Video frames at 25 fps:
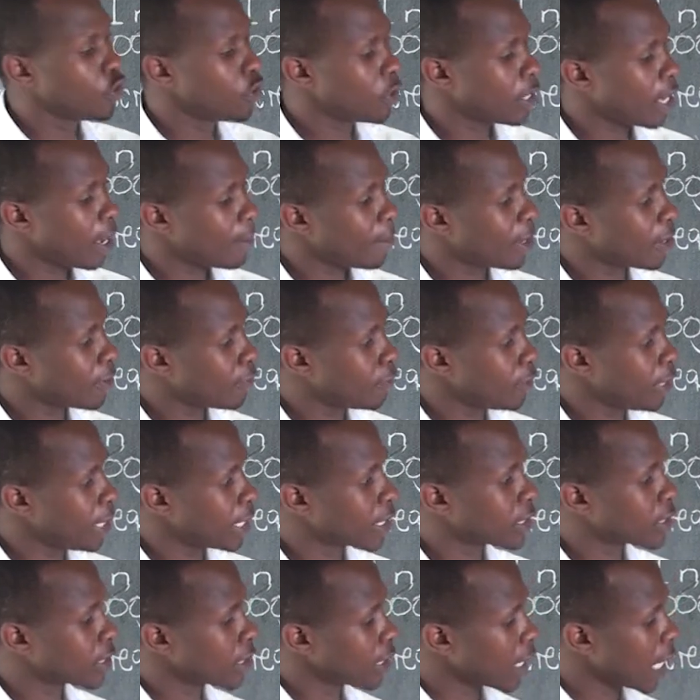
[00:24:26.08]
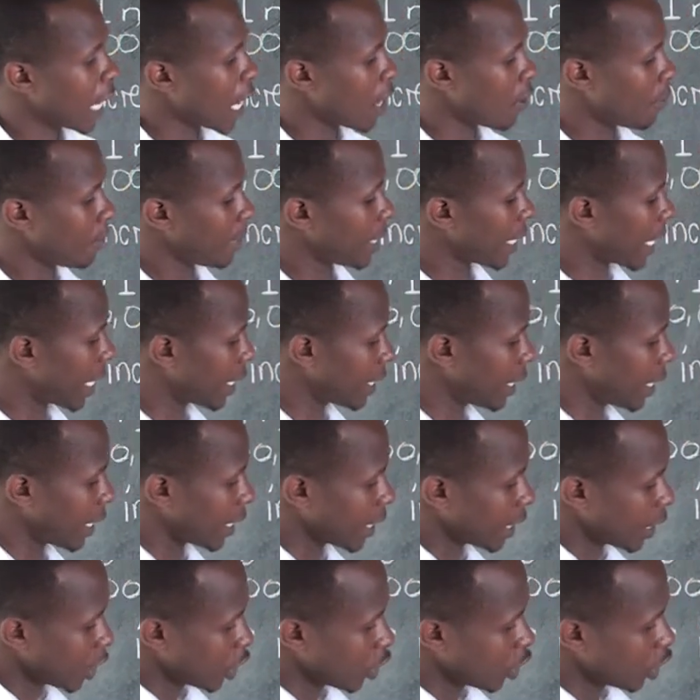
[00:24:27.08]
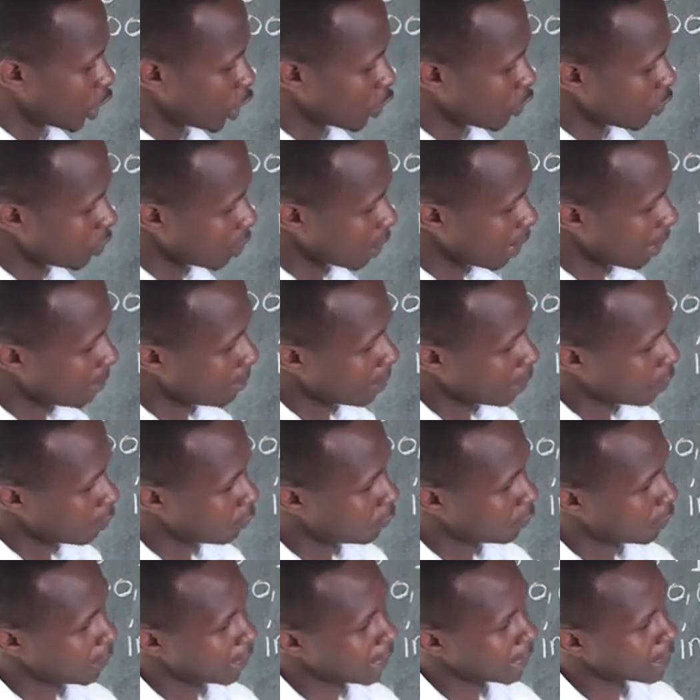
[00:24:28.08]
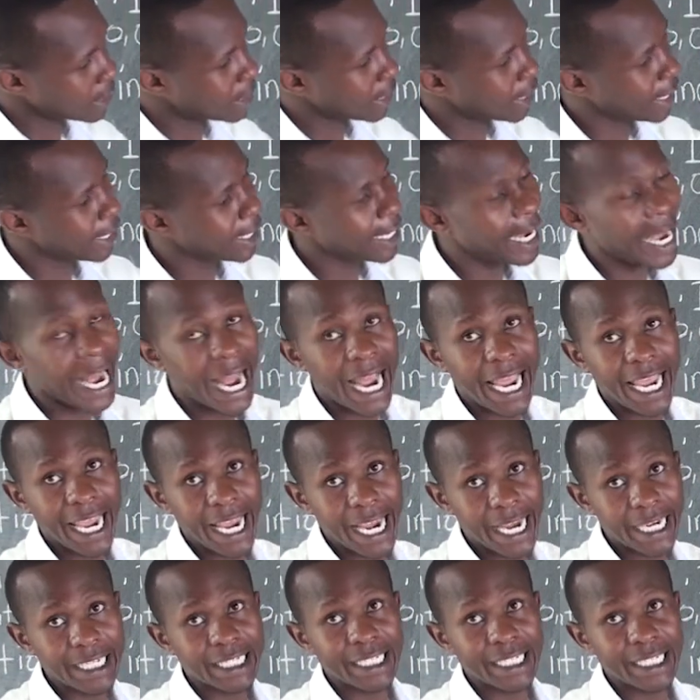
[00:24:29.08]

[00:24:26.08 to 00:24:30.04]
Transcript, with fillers: New number of x, how many are they? The new number of x, they are